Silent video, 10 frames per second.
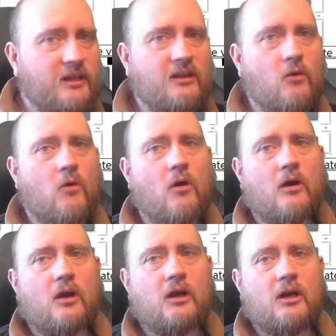draw
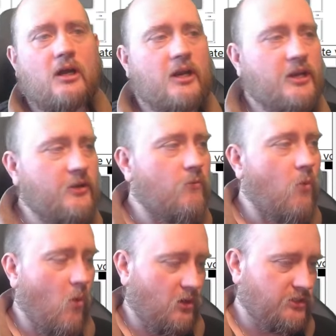the
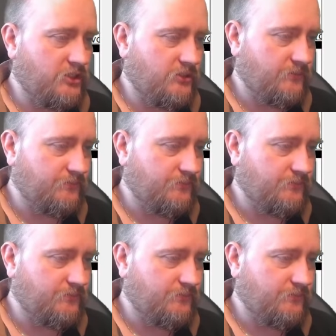walls.